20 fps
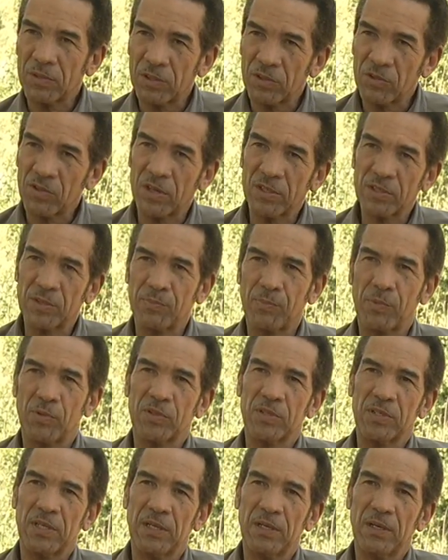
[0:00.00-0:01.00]
the
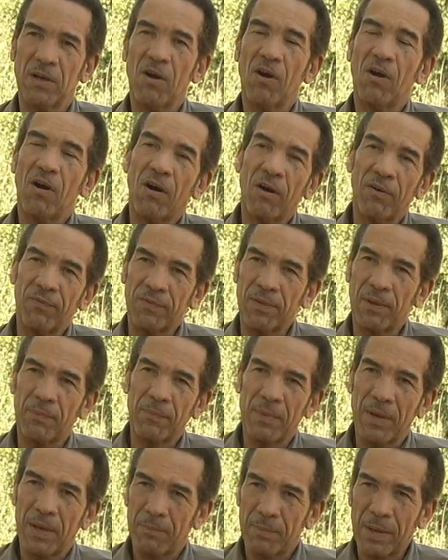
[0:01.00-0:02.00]
transporting of them
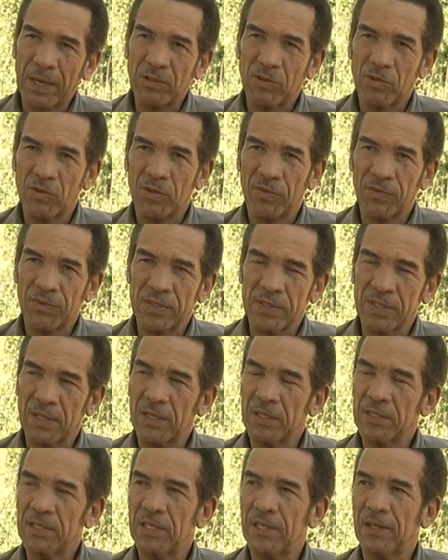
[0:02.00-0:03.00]
back to your
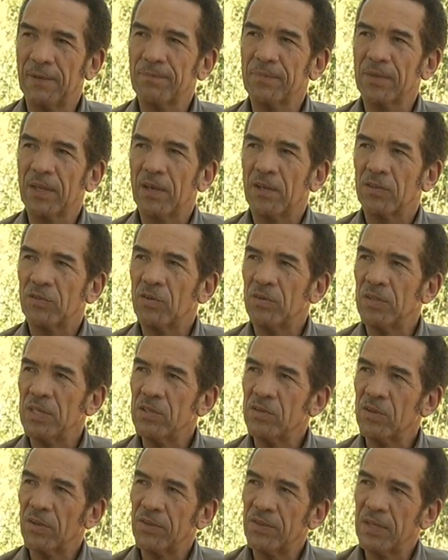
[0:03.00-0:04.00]
facility. So
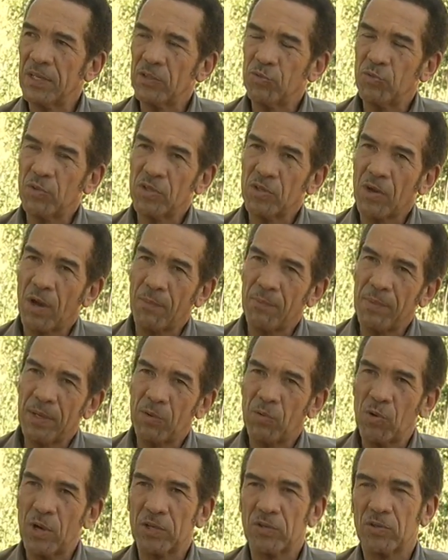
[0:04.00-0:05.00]
these are things which are
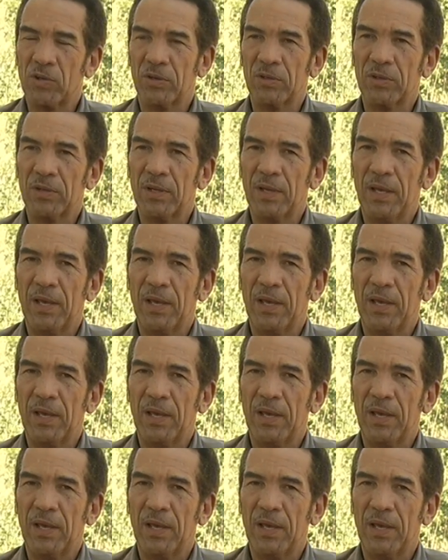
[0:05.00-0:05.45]
being worked on.